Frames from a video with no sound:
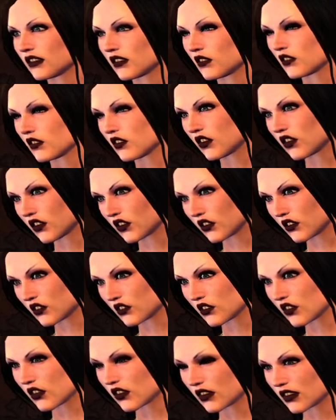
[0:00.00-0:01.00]
founder,
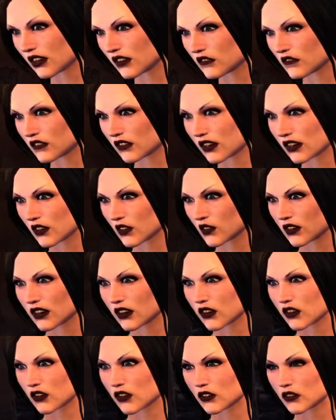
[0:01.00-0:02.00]
Chirain
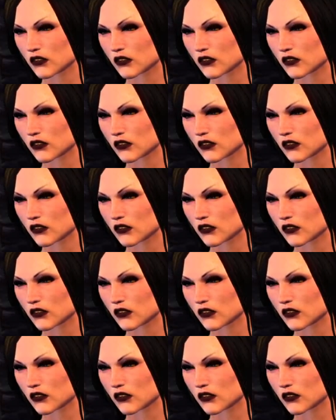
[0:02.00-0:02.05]
Fire.